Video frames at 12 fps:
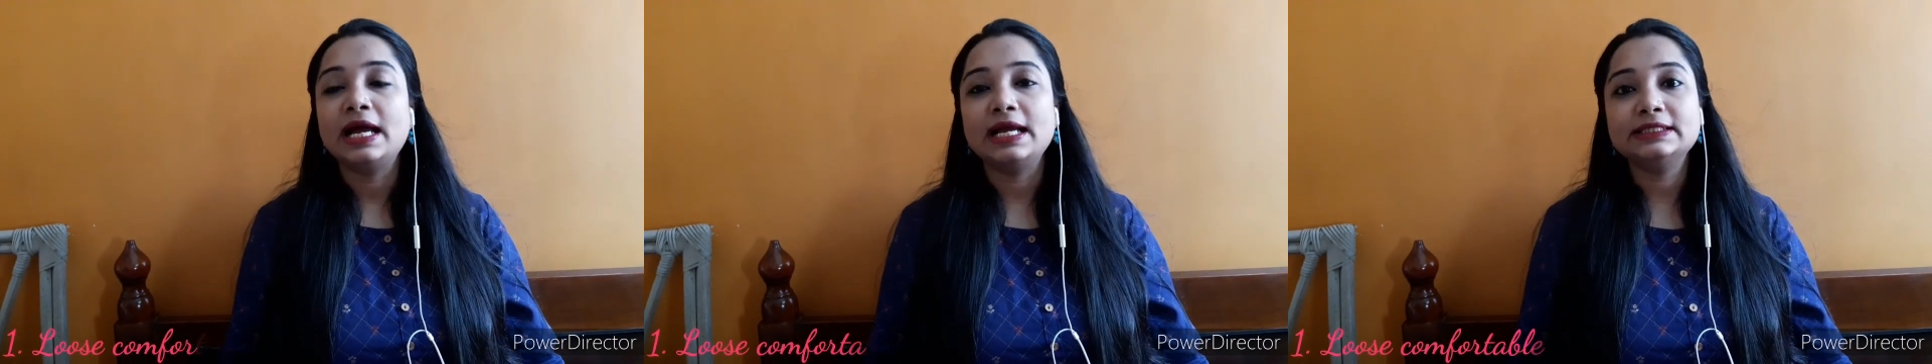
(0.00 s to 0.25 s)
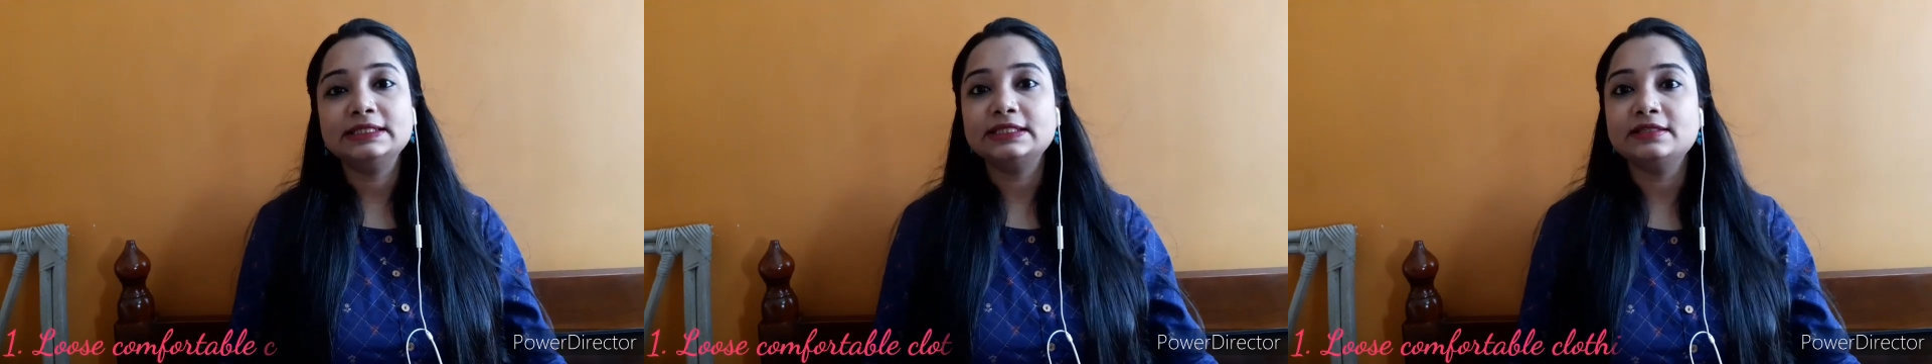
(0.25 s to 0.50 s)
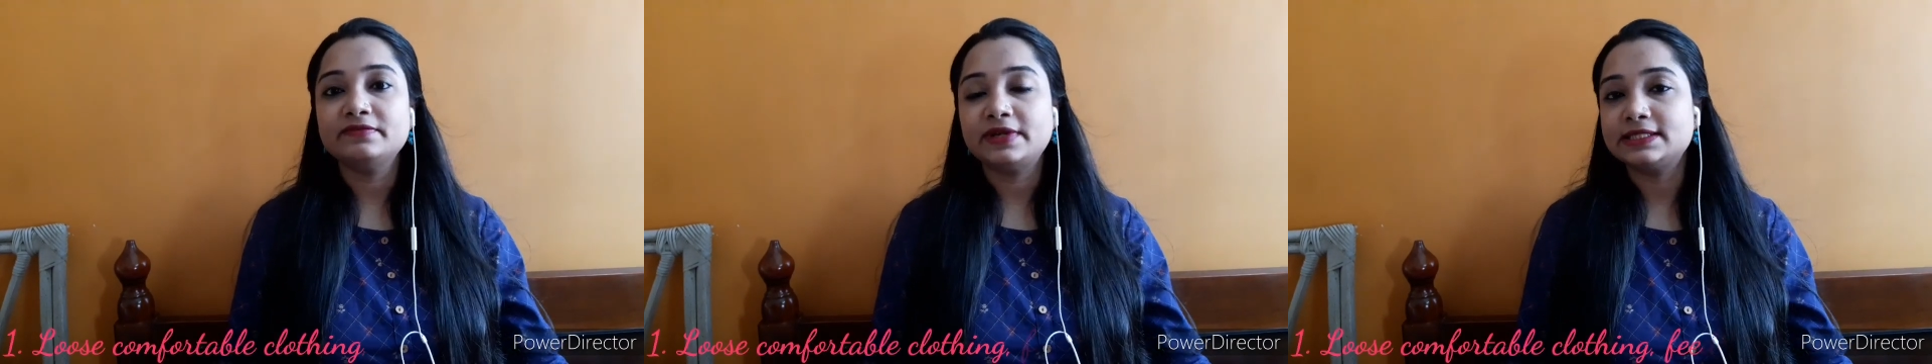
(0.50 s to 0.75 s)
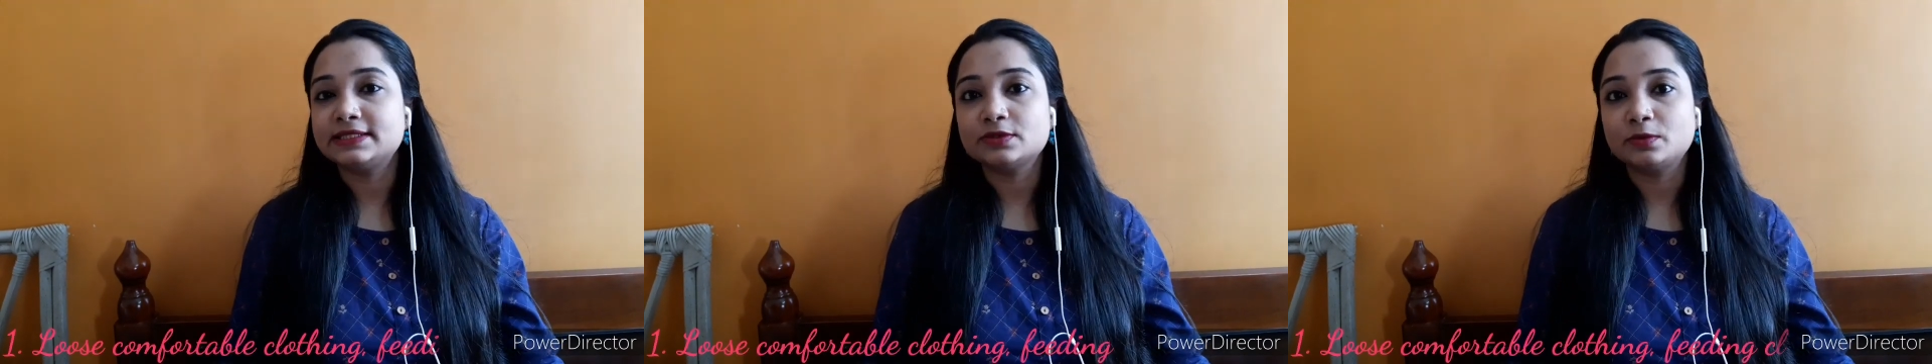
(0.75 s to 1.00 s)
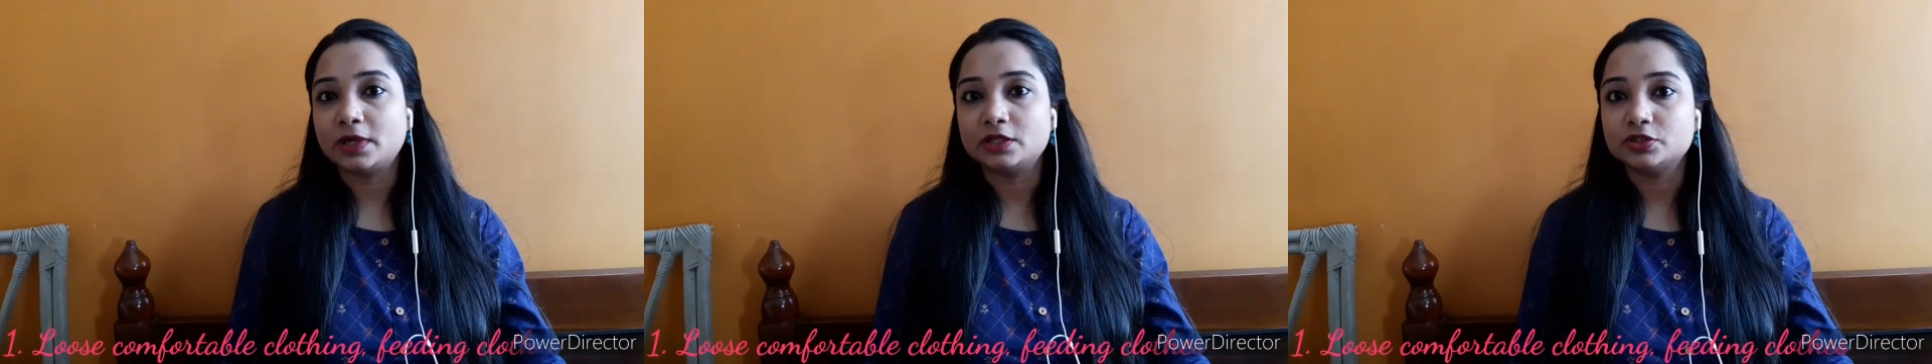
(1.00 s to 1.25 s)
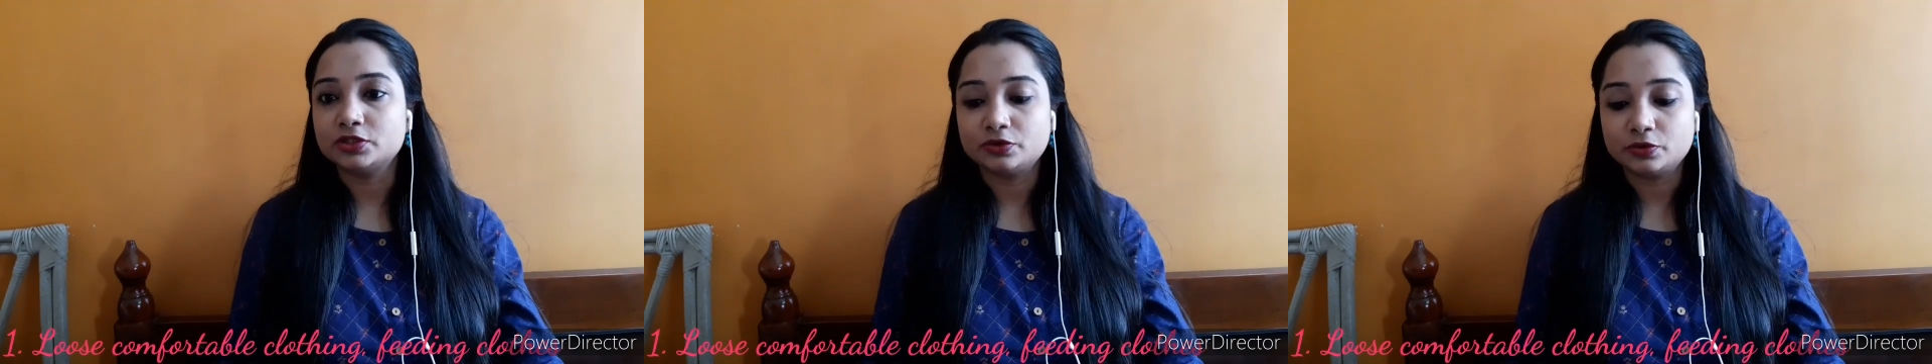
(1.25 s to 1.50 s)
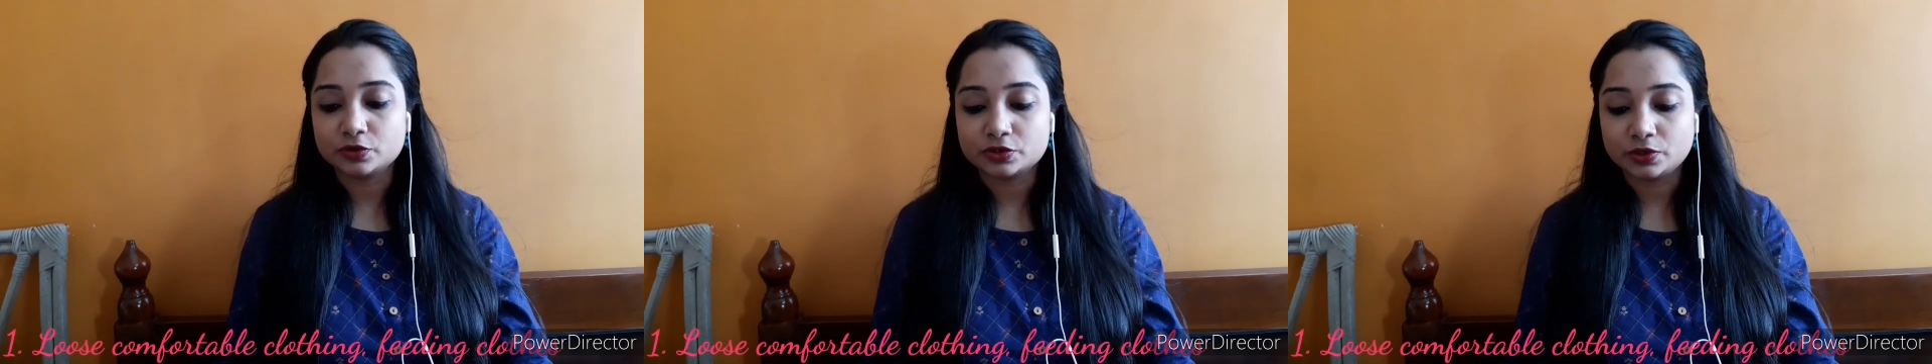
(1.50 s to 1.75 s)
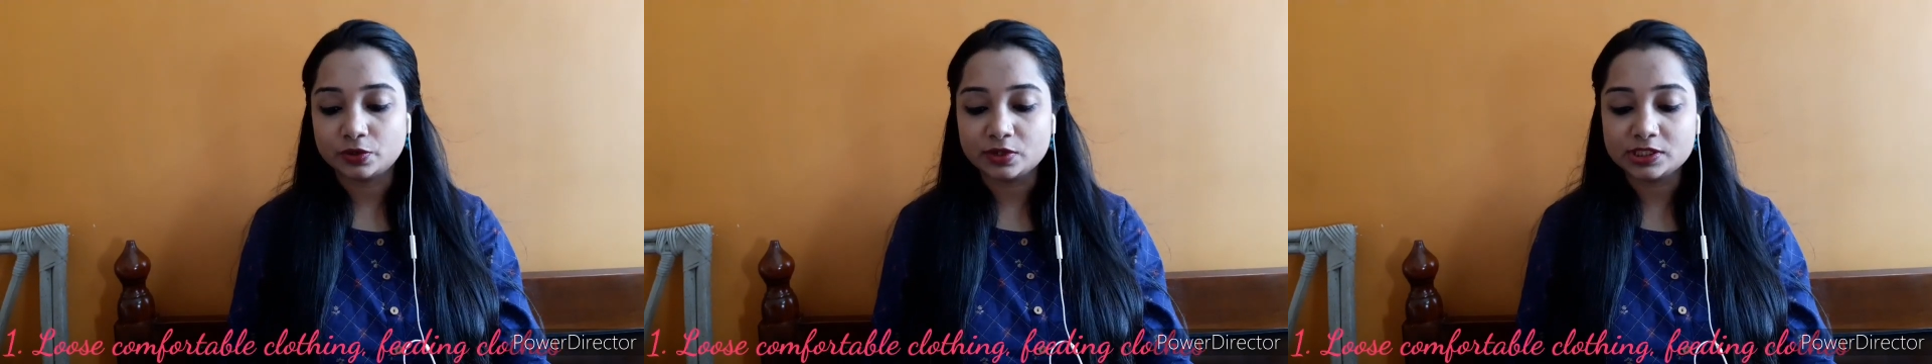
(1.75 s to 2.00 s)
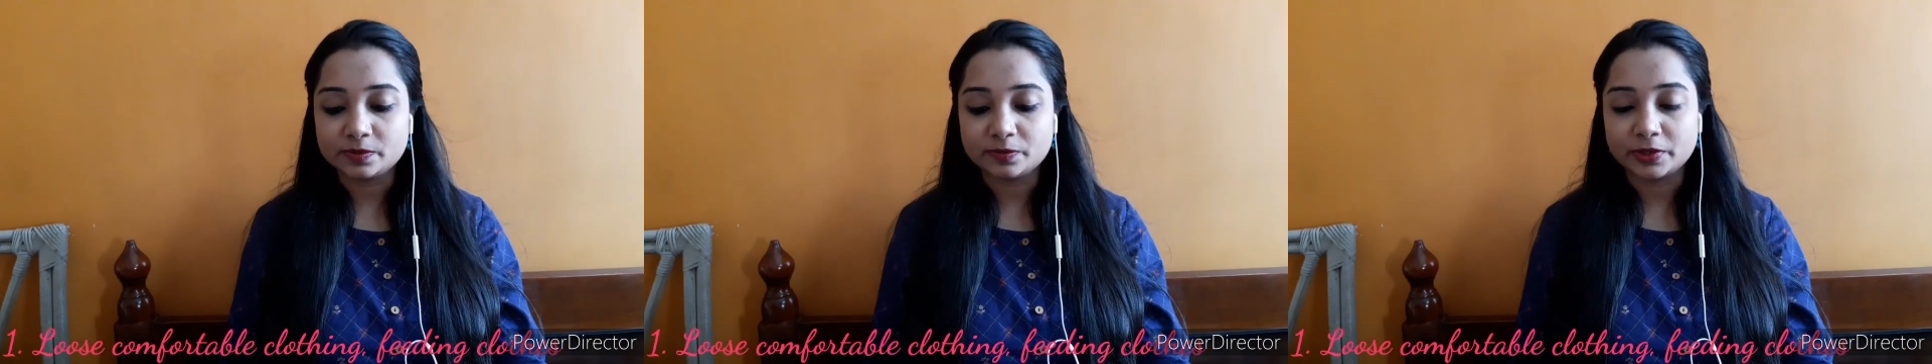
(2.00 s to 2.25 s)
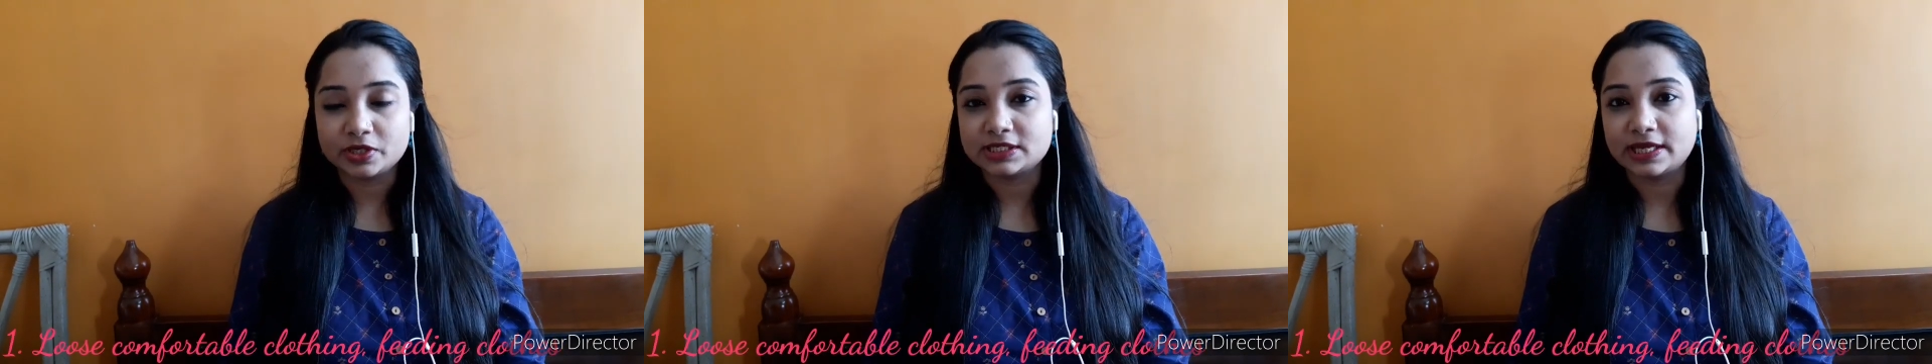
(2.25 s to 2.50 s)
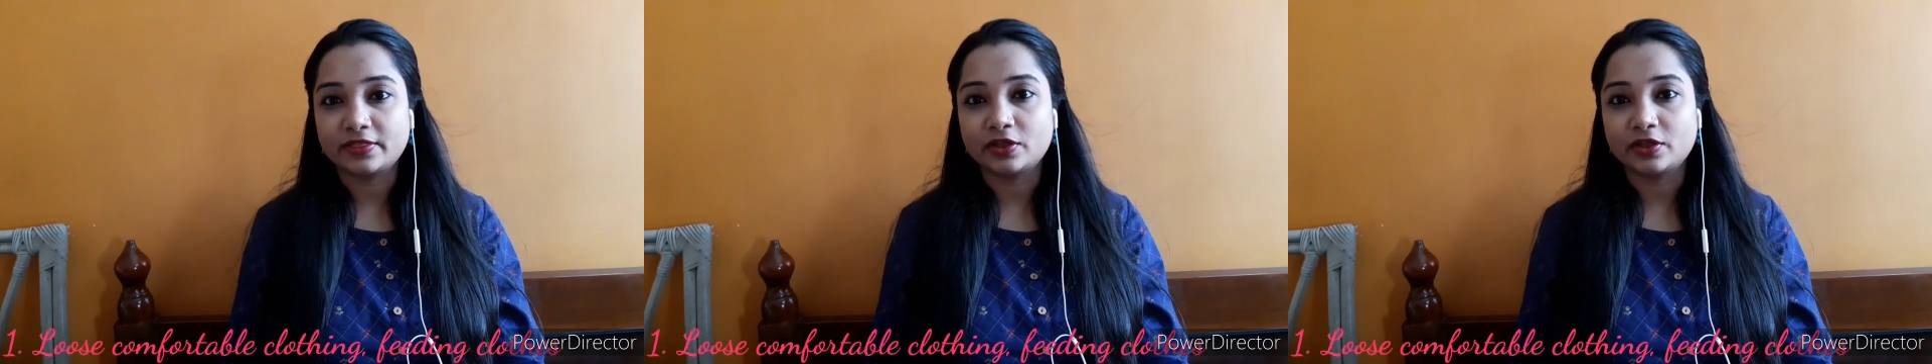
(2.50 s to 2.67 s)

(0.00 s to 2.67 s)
I didn't invest so much in those clothes because I